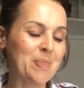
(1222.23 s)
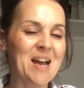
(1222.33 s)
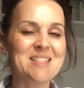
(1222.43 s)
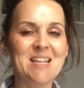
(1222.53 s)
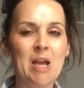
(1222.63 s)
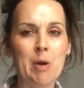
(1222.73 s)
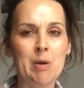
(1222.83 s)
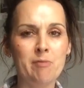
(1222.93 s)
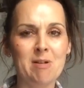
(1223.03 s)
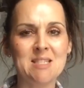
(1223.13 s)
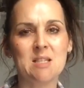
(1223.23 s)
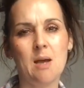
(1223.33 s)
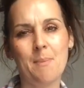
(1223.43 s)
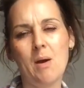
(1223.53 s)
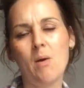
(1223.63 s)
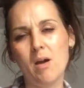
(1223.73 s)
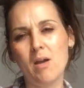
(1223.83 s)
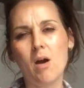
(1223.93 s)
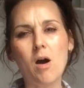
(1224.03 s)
that is the only risk about I,